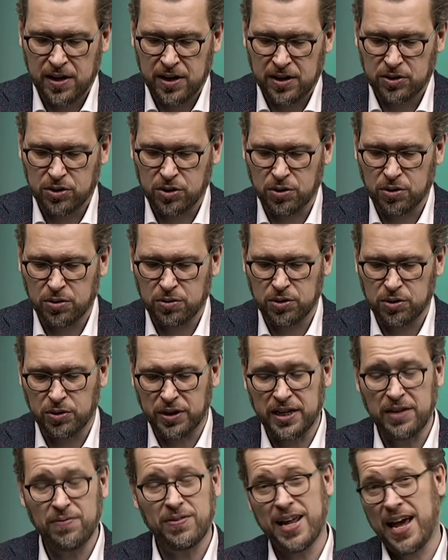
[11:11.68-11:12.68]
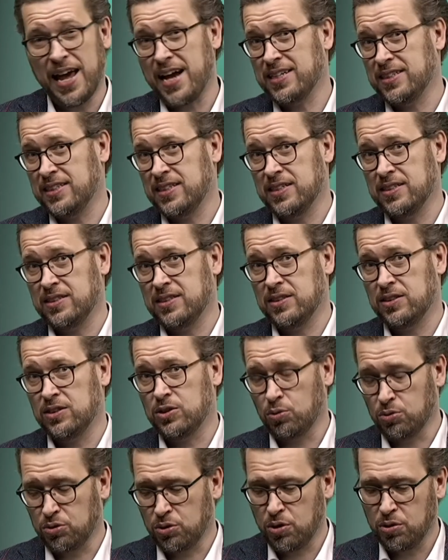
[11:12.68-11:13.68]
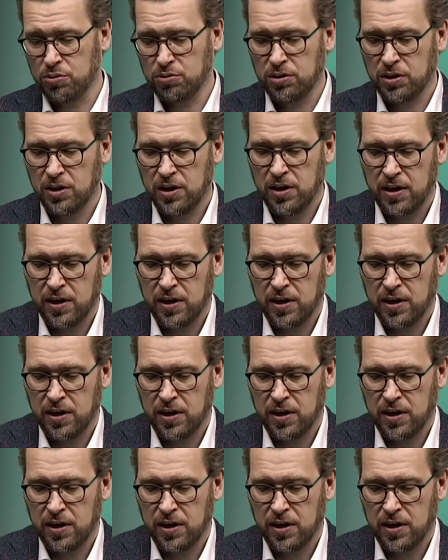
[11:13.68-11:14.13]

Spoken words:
So you can even access source code